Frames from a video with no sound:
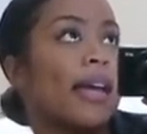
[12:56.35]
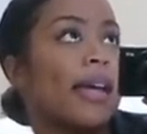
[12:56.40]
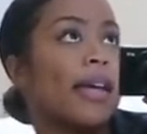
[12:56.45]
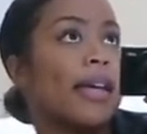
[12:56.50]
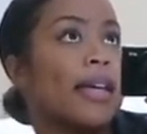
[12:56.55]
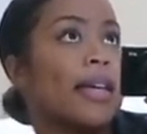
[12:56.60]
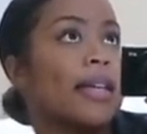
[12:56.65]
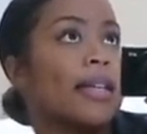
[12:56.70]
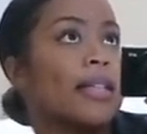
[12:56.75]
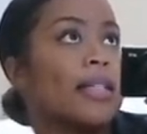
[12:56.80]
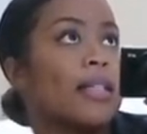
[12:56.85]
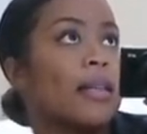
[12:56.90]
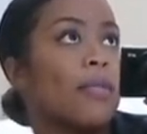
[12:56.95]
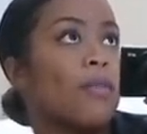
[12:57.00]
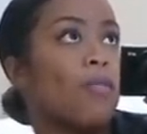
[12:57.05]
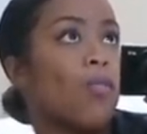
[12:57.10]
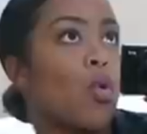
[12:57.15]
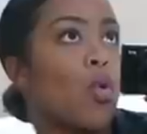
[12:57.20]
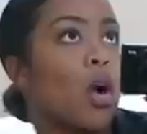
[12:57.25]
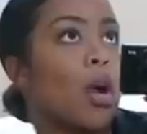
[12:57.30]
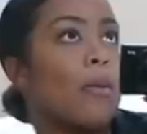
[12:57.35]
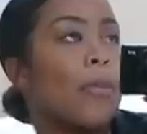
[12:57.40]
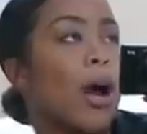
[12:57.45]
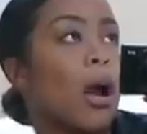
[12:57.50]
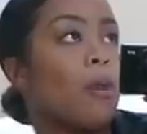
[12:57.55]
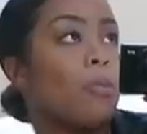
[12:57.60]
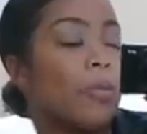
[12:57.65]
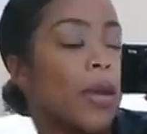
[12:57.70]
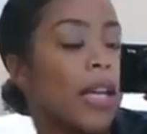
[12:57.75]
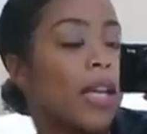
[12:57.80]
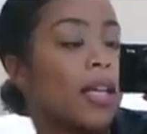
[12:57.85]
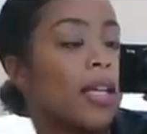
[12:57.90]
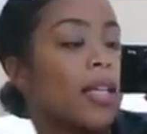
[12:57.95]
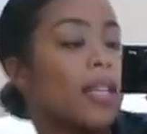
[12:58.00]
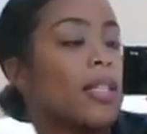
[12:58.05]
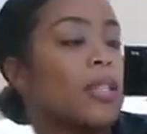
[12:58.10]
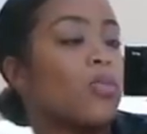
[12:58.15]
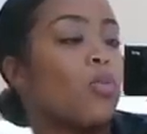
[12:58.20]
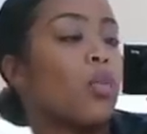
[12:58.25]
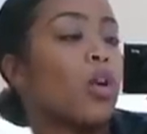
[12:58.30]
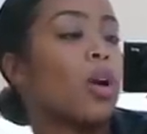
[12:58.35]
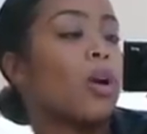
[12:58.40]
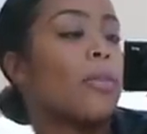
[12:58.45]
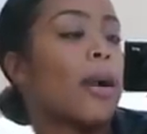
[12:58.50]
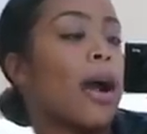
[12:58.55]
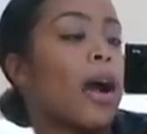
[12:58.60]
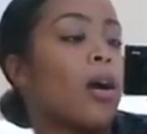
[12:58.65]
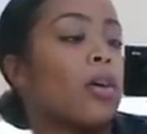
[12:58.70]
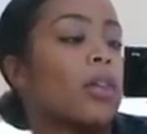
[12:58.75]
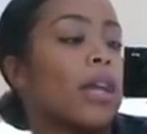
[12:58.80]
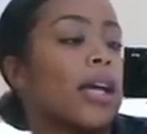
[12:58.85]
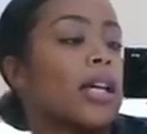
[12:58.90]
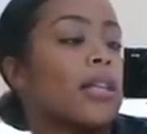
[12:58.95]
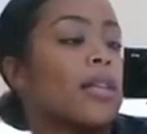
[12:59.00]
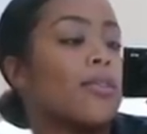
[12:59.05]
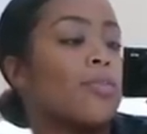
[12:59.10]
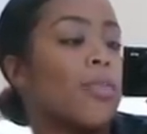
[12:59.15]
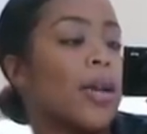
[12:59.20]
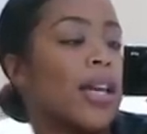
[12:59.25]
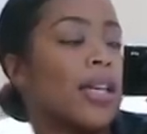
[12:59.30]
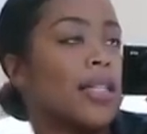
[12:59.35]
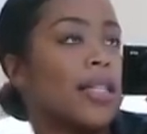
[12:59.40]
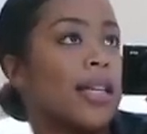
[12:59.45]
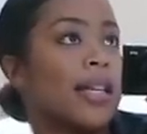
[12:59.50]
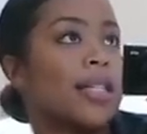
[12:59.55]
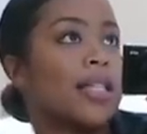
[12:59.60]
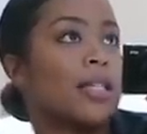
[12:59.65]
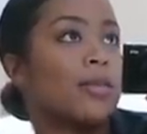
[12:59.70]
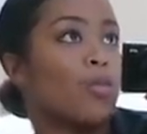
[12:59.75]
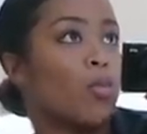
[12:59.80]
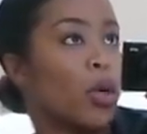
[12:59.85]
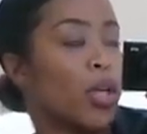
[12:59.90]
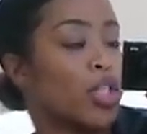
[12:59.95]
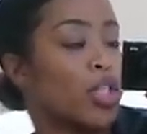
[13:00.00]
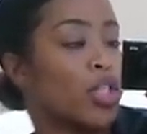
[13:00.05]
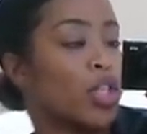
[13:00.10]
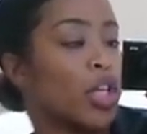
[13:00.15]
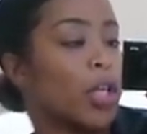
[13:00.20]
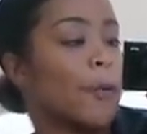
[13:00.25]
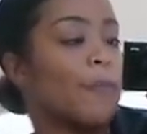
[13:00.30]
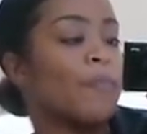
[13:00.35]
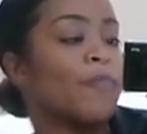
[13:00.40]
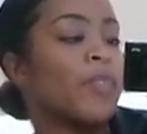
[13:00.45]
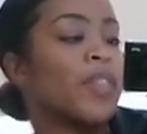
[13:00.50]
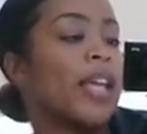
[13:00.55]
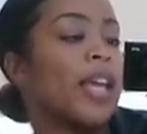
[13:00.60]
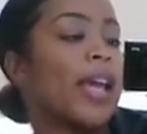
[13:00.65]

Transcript: is more about maintenance more about like the basics moisture